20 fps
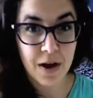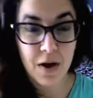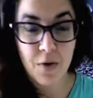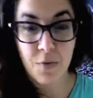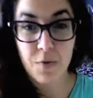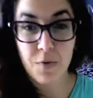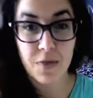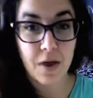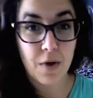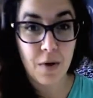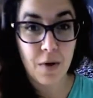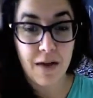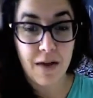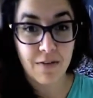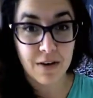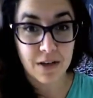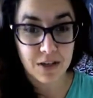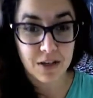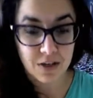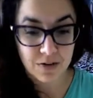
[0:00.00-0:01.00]
without
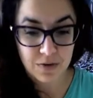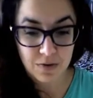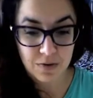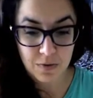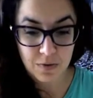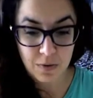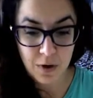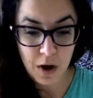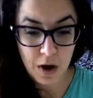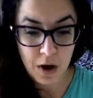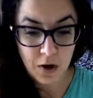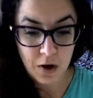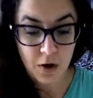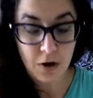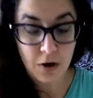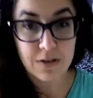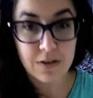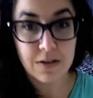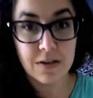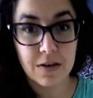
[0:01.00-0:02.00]
having to
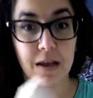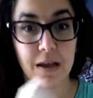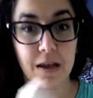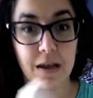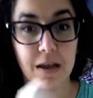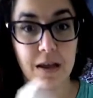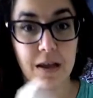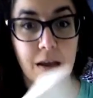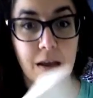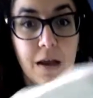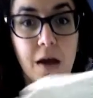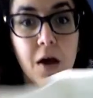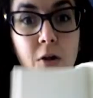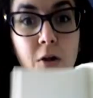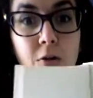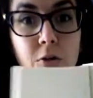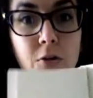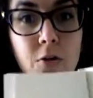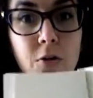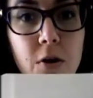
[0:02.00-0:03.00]
constantly
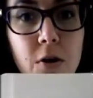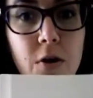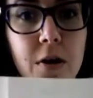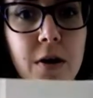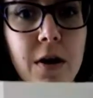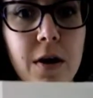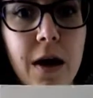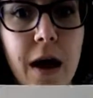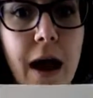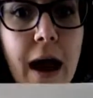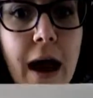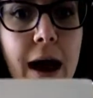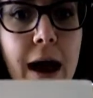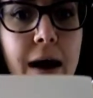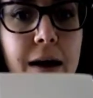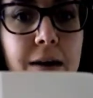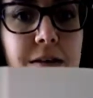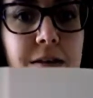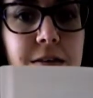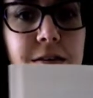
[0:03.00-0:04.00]
look
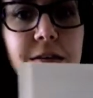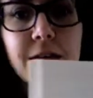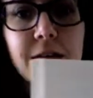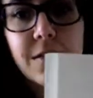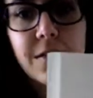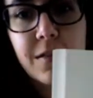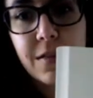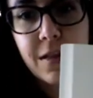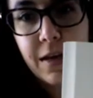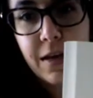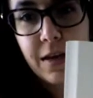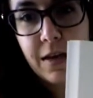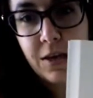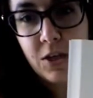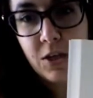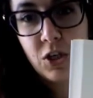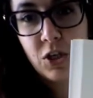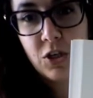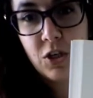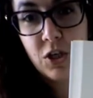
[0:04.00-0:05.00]
at the
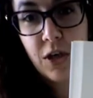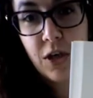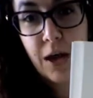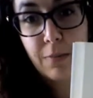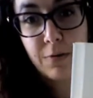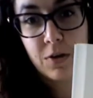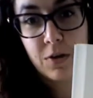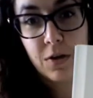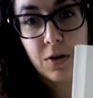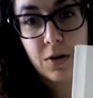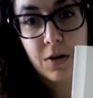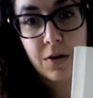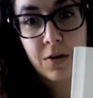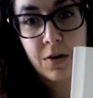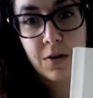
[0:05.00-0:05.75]
chapter